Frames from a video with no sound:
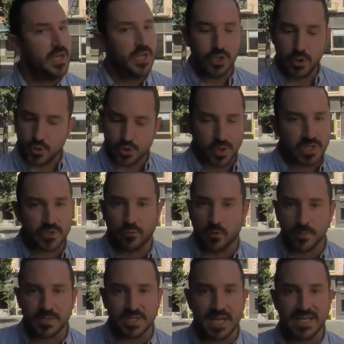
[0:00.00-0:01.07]
You transform
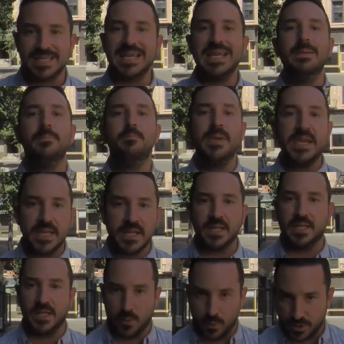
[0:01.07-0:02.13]
sets
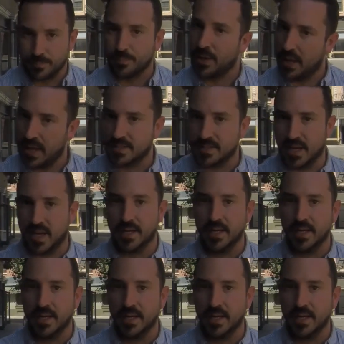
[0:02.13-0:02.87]
immediately with a planton.